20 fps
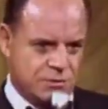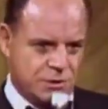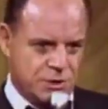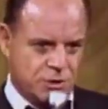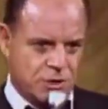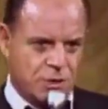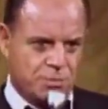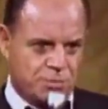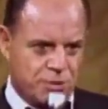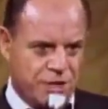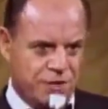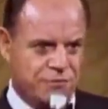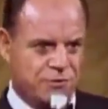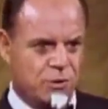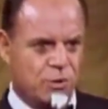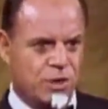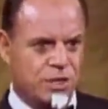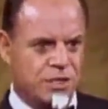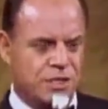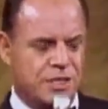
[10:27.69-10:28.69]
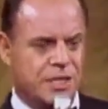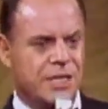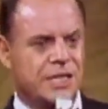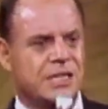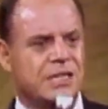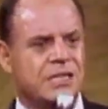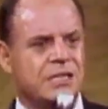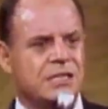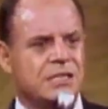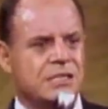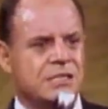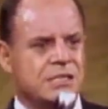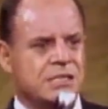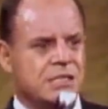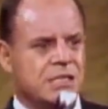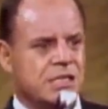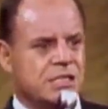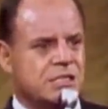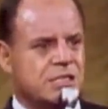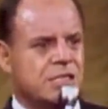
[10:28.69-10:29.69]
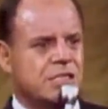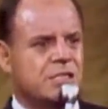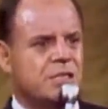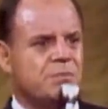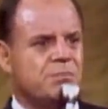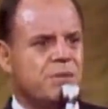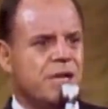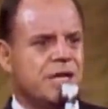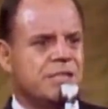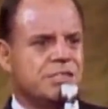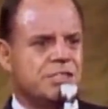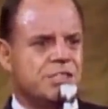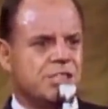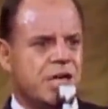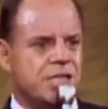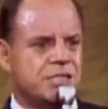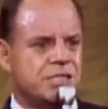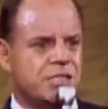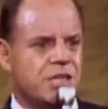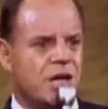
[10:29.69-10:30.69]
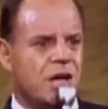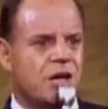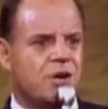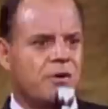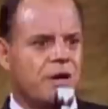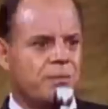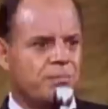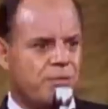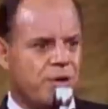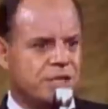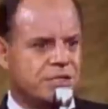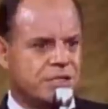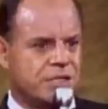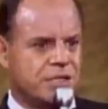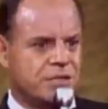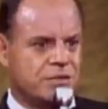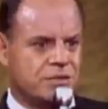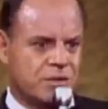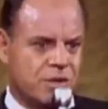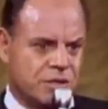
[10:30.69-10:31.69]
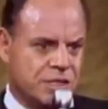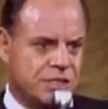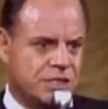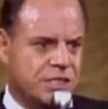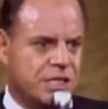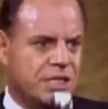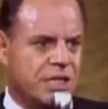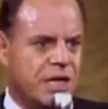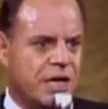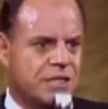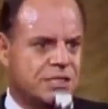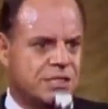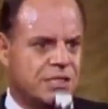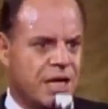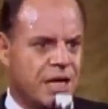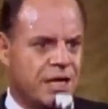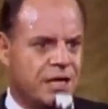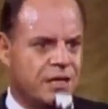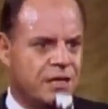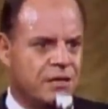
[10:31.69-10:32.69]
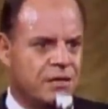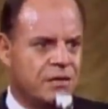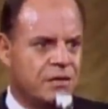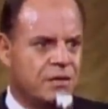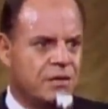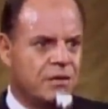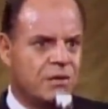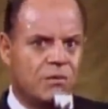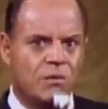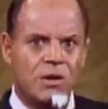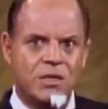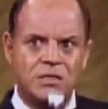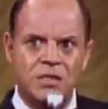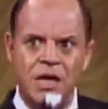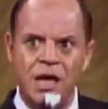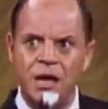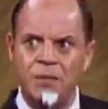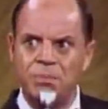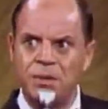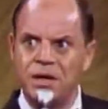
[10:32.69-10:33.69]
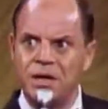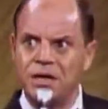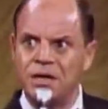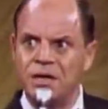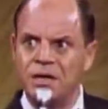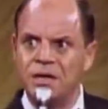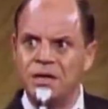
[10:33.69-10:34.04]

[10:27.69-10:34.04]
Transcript: we all pray for one thing. As Lyndon Baines Johnson, our great president, only said last night, what's happening?